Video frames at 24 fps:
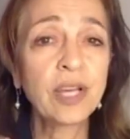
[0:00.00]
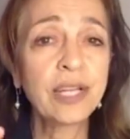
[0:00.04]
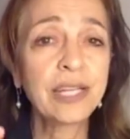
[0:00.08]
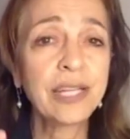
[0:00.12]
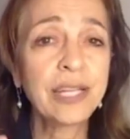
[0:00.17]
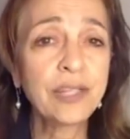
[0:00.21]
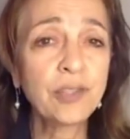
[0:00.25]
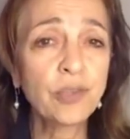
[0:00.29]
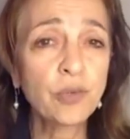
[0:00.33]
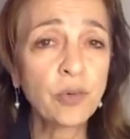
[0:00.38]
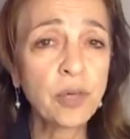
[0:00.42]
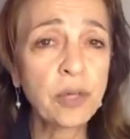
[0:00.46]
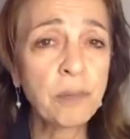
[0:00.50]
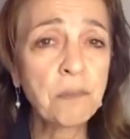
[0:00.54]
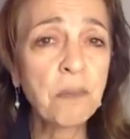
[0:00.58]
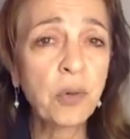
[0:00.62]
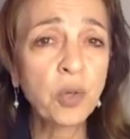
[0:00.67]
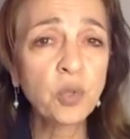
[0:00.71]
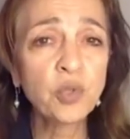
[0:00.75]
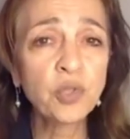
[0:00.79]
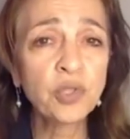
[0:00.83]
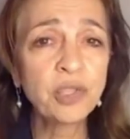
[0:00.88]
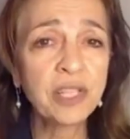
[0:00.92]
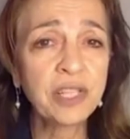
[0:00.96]
either
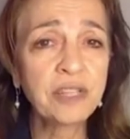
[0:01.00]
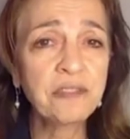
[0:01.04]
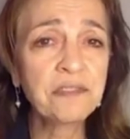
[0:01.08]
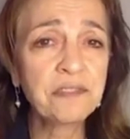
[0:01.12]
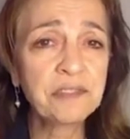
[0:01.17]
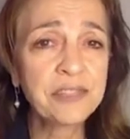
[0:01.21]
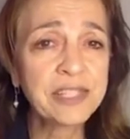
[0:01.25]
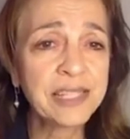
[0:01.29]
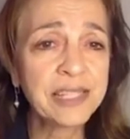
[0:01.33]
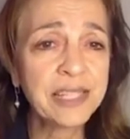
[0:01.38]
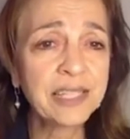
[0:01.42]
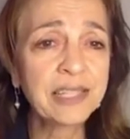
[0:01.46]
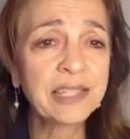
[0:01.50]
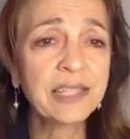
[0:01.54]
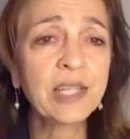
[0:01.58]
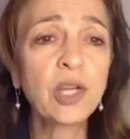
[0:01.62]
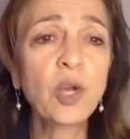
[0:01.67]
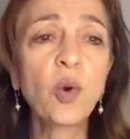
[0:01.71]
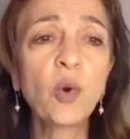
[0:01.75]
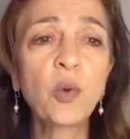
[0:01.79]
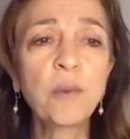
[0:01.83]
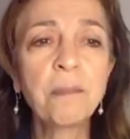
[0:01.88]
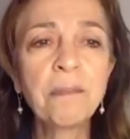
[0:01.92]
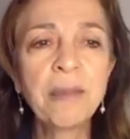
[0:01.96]
emotionally, physically,
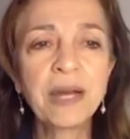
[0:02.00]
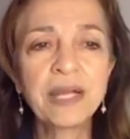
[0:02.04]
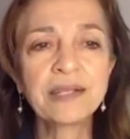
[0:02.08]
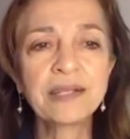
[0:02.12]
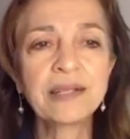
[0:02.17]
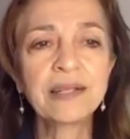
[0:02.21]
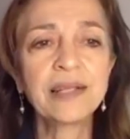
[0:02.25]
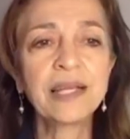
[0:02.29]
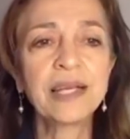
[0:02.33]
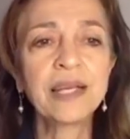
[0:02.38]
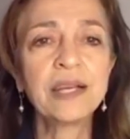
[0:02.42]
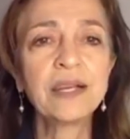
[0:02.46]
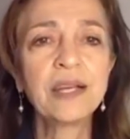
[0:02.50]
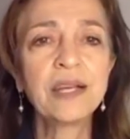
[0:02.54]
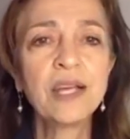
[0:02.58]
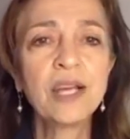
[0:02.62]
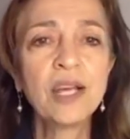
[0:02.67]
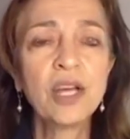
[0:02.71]
or mentally.